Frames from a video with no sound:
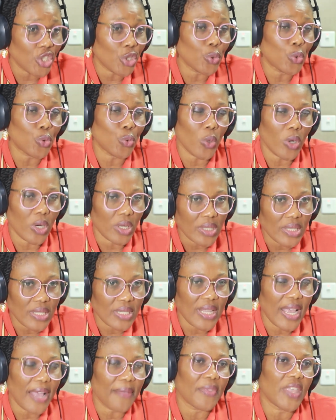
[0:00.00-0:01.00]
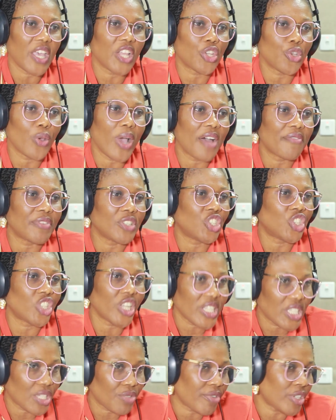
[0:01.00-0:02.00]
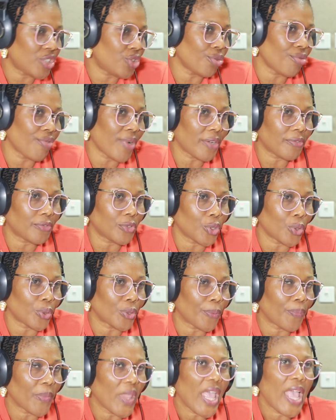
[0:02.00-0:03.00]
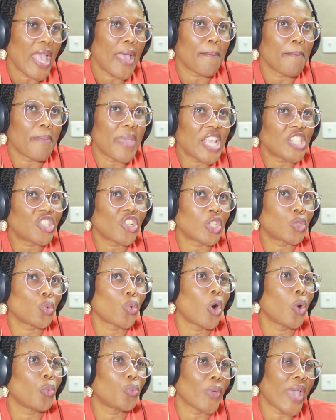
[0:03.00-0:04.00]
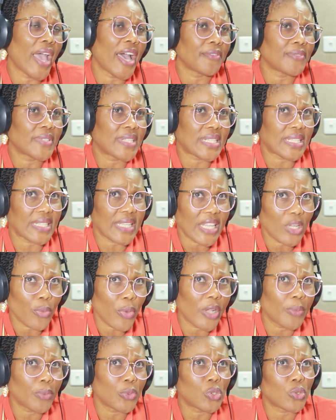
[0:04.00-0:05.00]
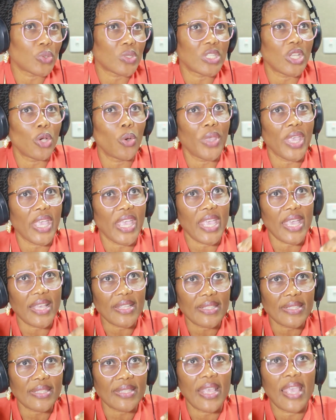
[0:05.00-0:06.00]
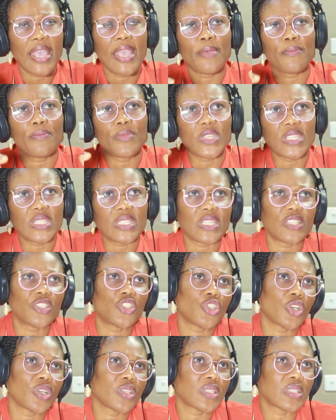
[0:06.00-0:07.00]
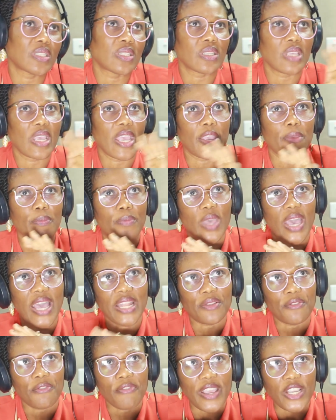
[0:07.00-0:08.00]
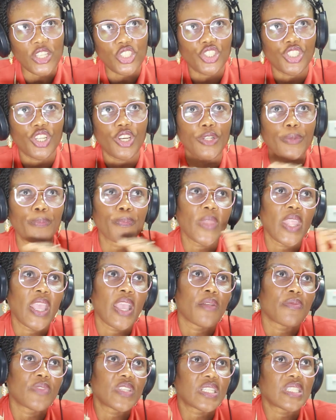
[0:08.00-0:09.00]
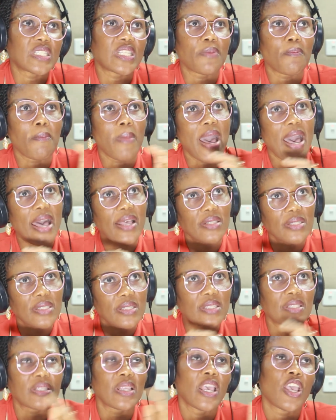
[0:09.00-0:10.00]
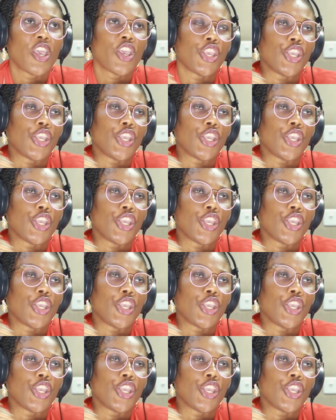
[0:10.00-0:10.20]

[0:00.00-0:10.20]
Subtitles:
you to us, and then you have a chest radiograph done. Based on what we have seen, we're able to say, okay, yes, this is just an infection, this is a mass.